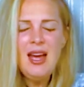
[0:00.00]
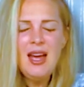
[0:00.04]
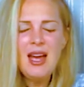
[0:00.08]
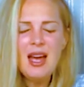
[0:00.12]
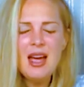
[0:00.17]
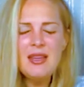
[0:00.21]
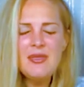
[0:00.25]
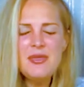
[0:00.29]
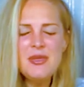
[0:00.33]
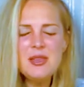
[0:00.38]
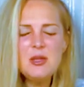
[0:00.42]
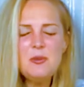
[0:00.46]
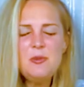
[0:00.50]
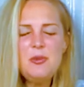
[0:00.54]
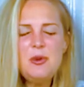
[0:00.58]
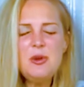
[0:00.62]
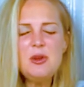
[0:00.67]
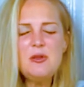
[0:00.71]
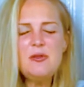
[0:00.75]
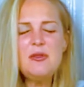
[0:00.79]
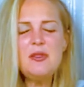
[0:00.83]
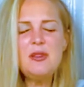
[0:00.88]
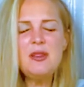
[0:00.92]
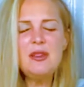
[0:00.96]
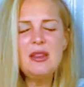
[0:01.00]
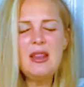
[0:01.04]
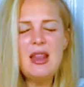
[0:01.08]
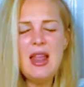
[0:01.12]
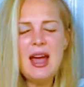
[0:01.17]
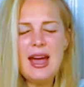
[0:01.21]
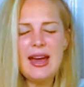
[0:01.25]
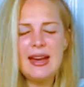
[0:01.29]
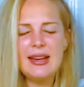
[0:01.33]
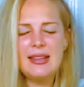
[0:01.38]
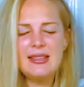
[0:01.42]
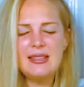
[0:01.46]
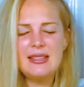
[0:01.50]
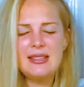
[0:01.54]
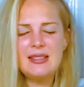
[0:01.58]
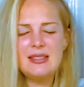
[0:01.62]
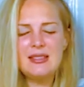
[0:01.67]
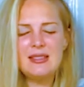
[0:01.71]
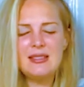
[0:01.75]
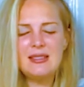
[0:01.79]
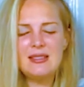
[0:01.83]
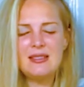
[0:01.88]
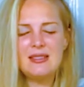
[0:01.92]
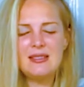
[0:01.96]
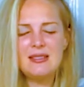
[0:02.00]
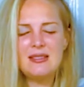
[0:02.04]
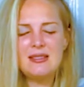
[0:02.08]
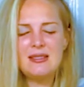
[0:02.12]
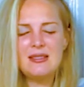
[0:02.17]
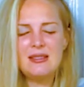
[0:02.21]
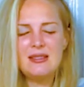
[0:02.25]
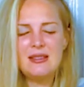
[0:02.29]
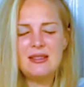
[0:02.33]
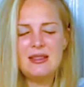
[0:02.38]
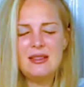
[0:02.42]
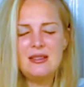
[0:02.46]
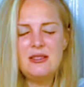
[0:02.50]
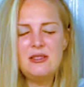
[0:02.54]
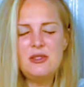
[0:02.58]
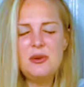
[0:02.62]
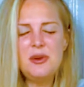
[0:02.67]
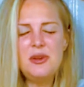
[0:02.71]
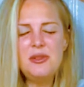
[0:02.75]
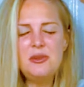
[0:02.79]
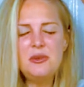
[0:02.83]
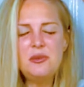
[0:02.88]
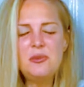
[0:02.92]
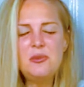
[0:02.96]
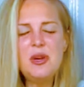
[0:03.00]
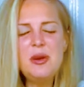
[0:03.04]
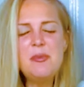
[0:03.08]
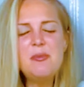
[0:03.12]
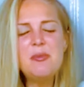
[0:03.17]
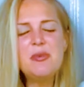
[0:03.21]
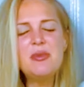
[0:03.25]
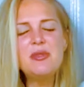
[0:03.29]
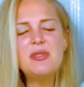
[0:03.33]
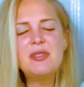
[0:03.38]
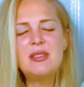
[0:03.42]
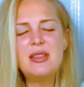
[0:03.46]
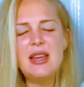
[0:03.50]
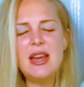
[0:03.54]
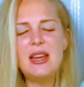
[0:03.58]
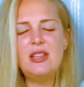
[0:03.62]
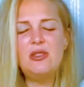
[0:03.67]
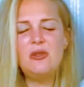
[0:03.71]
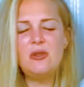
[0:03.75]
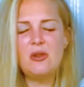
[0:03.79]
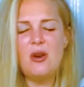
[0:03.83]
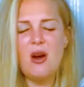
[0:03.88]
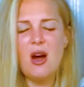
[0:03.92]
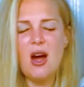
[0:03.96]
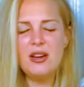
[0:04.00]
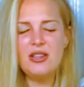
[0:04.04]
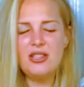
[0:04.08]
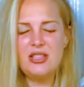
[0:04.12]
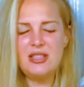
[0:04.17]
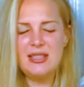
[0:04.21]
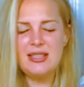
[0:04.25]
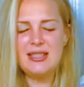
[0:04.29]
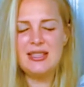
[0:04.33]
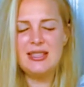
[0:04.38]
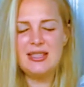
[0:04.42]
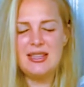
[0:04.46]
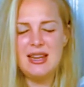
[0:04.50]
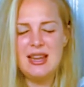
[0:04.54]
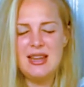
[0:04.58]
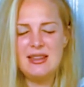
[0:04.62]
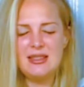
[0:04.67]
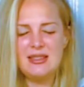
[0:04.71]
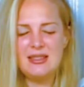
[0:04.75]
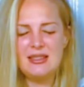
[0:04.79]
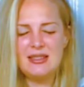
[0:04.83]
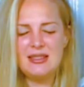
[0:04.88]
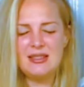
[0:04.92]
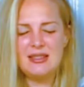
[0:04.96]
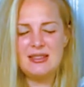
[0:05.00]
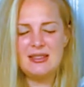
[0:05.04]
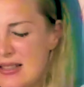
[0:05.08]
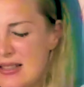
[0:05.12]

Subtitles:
And this beautiful light is going to represent your consciousness,